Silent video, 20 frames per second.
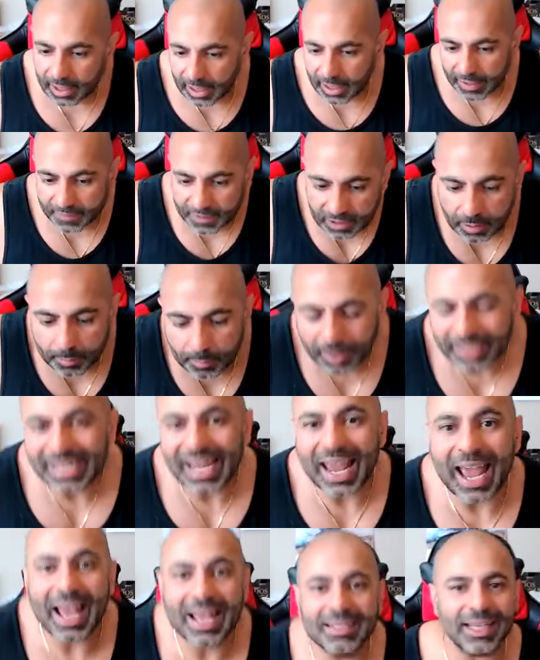if
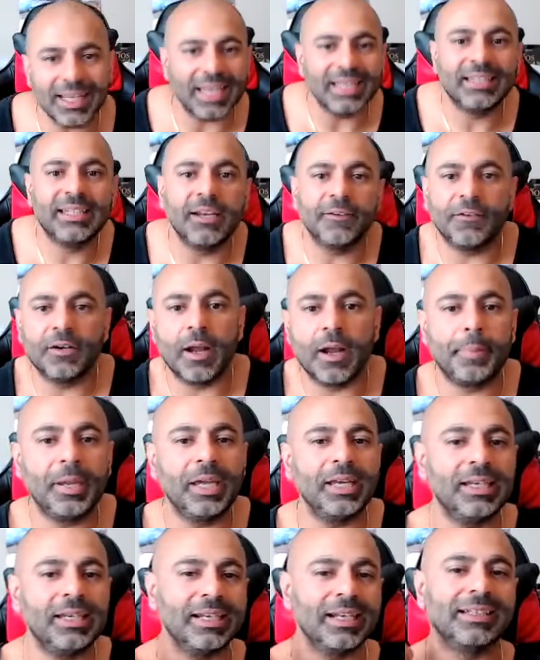somebody has a different
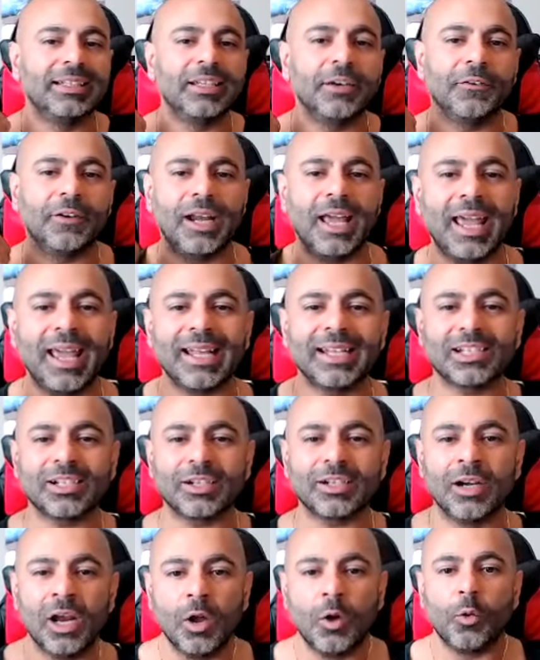opinion a different
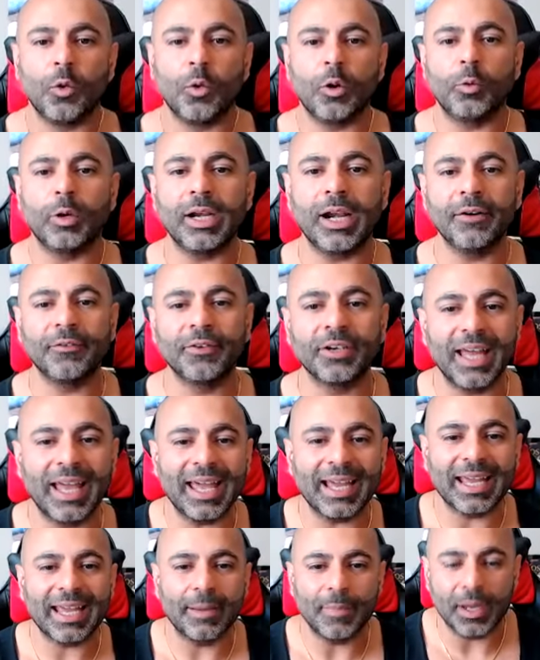answer whatever the
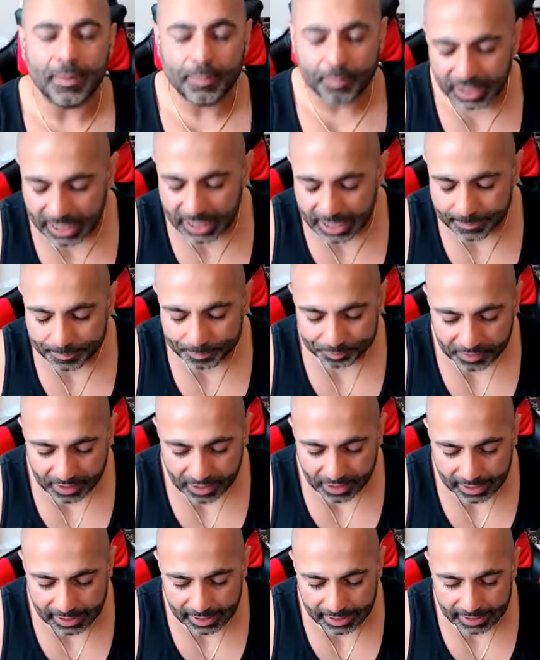heck it may be
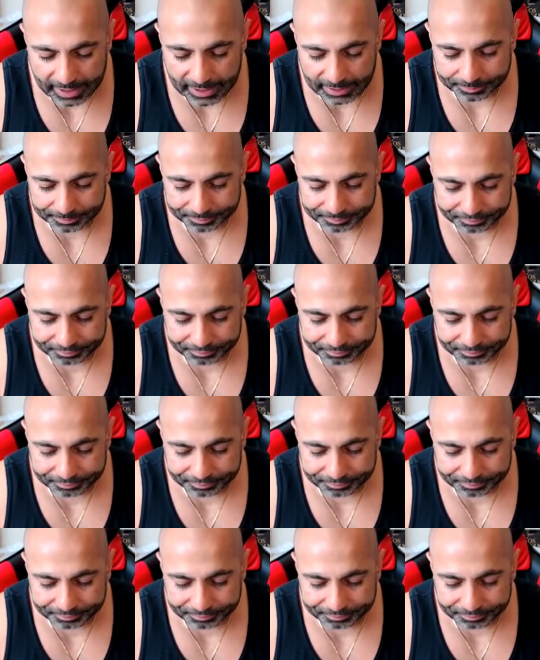uh,